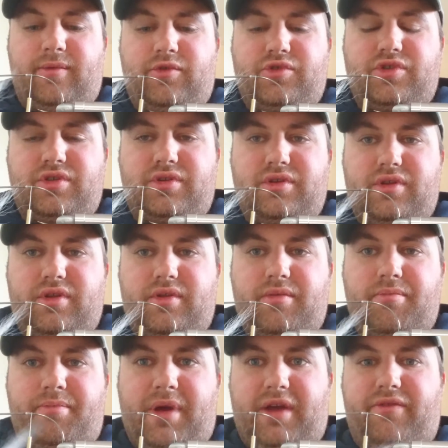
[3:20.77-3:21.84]
I'm using
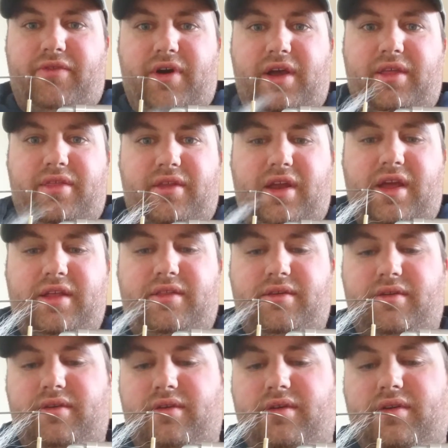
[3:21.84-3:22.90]
big fly
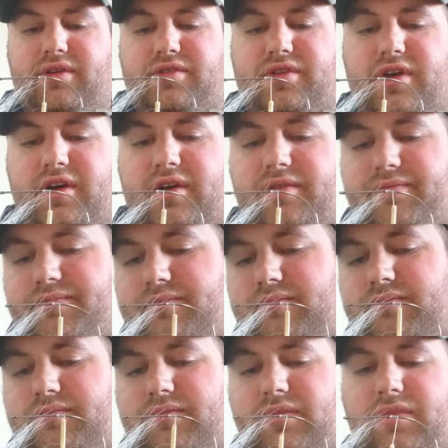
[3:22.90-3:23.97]
thread, it's a
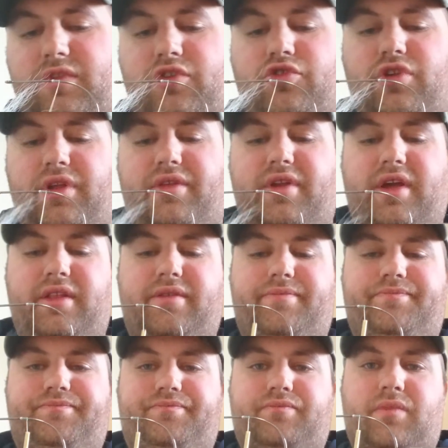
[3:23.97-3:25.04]
uni
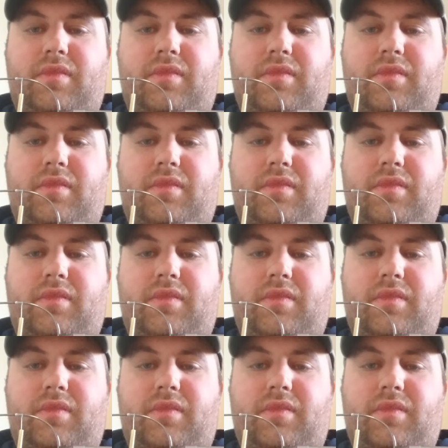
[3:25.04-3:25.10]
thread,